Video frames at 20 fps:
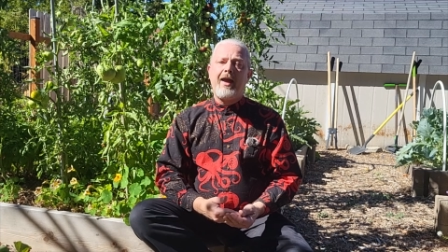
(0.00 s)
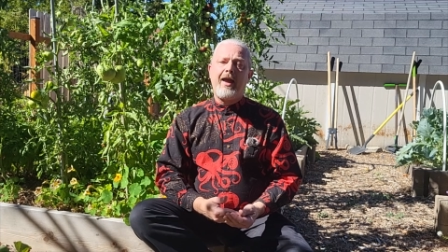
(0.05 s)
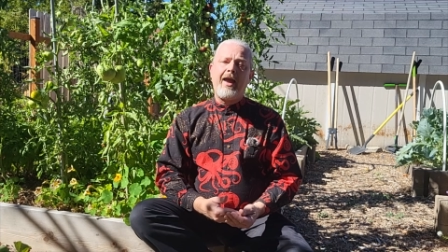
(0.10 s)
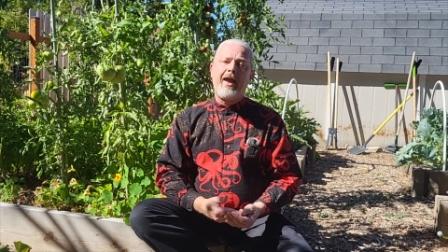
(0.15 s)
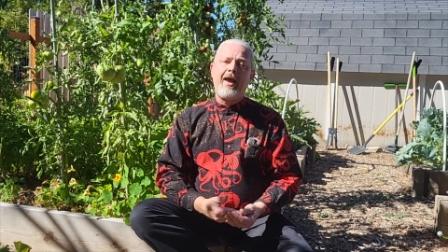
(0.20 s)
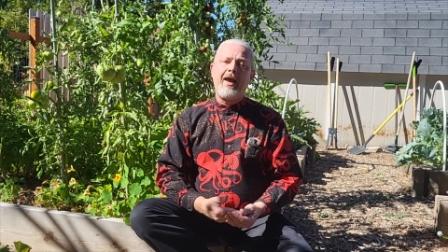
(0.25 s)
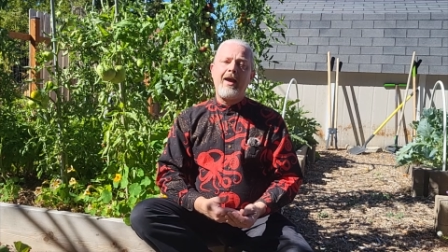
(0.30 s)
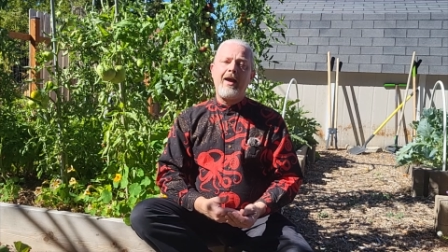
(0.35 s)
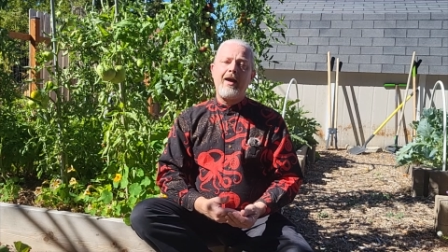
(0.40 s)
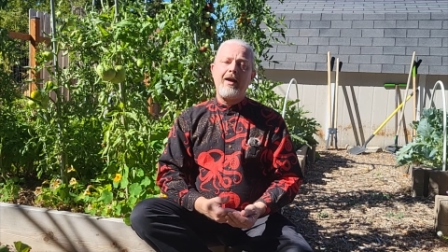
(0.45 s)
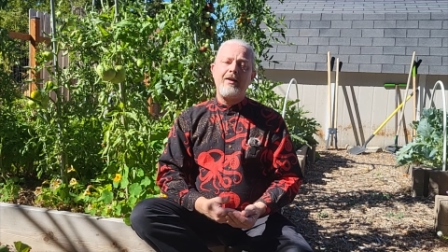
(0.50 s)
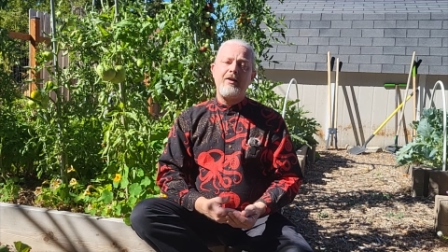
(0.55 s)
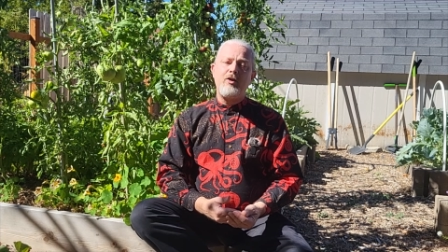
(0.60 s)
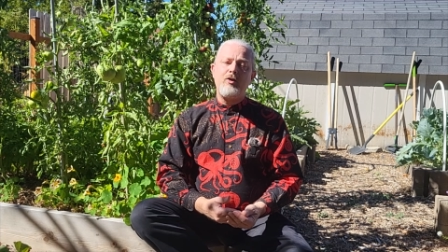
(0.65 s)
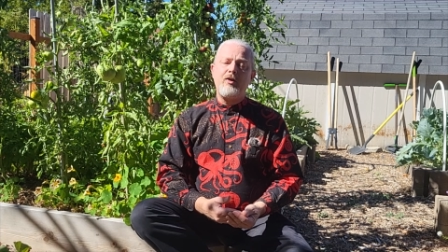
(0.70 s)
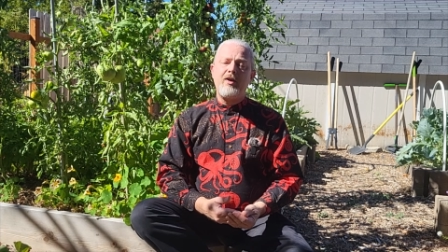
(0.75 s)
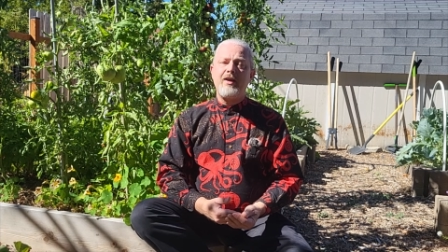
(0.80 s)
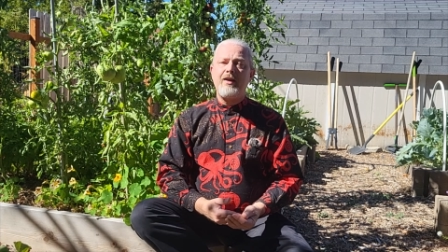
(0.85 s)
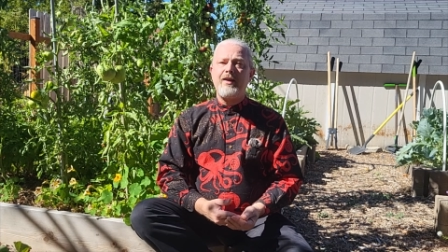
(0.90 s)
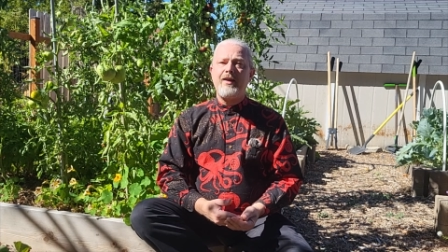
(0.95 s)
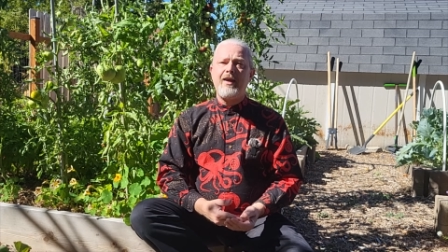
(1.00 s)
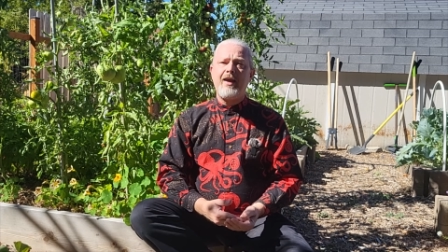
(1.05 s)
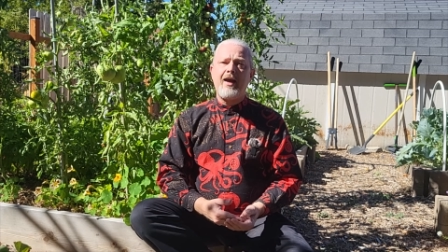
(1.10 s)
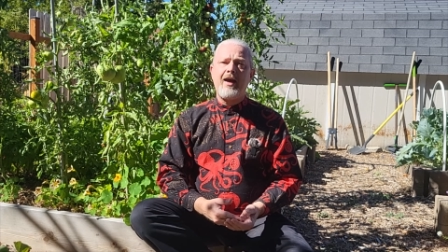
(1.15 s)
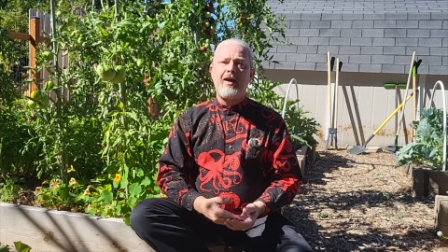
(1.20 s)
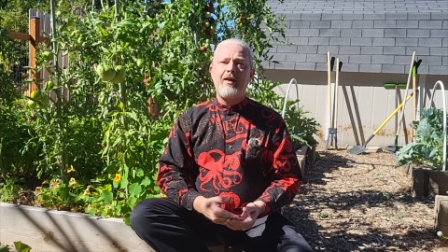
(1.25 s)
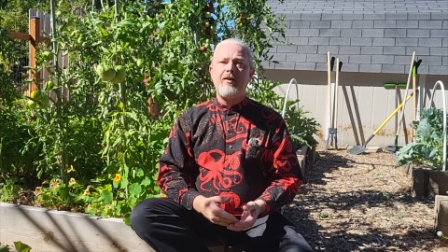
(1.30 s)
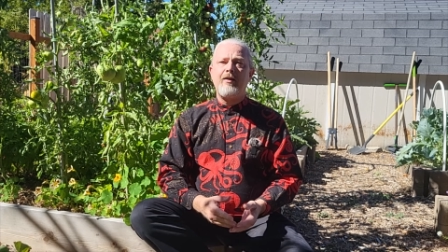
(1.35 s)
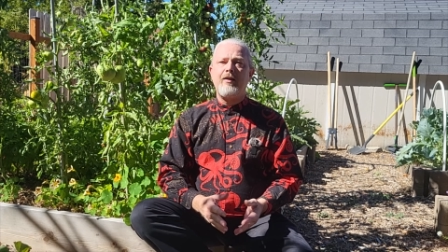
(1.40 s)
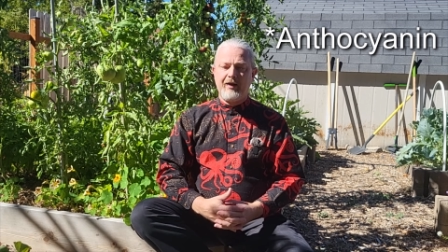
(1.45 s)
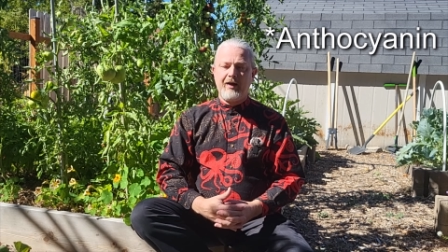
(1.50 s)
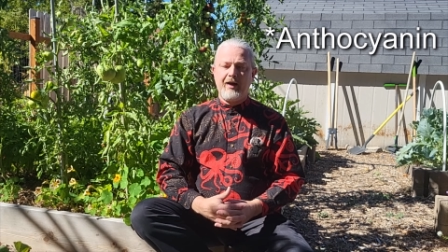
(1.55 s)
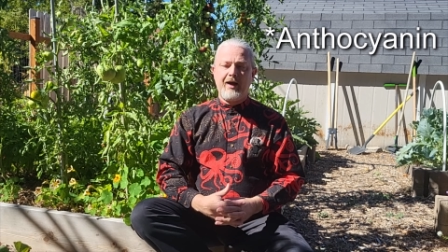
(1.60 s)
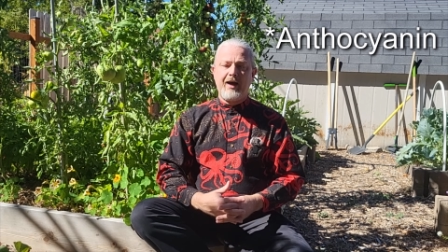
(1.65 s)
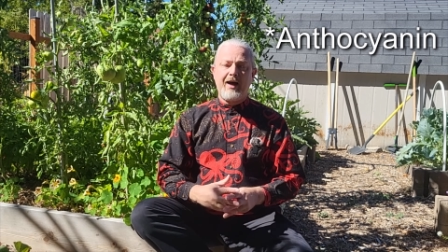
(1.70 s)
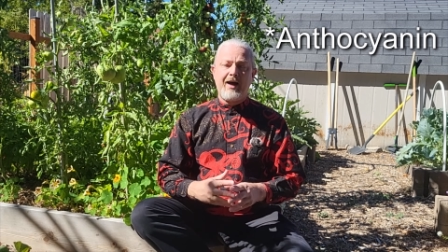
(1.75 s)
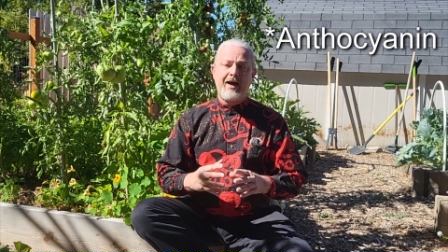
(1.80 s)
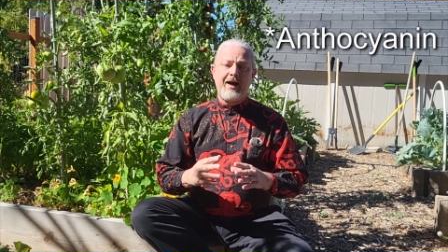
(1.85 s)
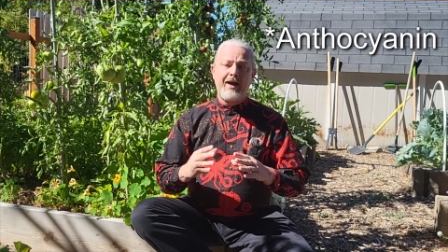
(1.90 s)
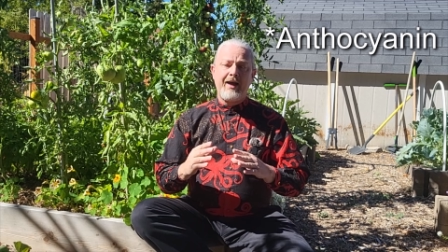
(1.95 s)
and you can get
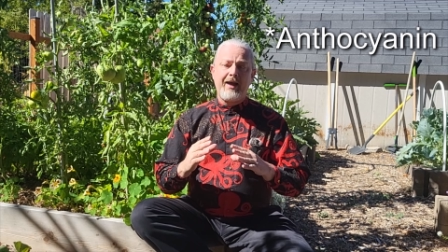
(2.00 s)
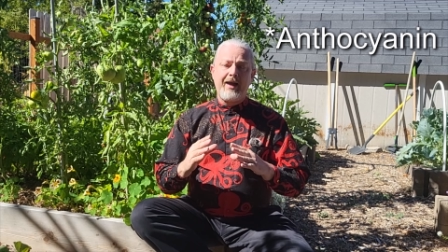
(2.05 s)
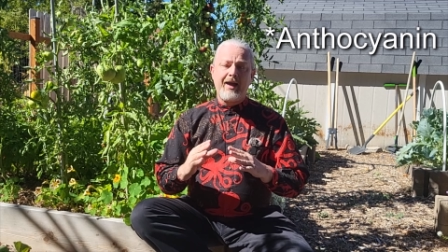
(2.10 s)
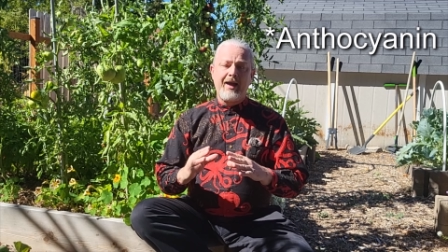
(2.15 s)
high